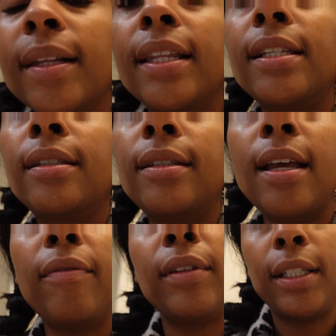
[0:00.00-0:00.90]
This
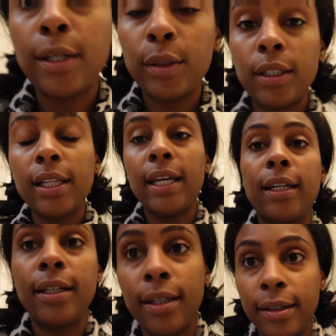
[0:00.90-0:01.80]
definitely don't look
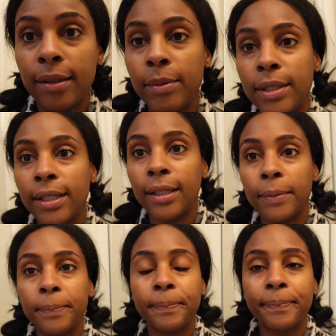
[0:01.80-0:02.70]
like, let me see.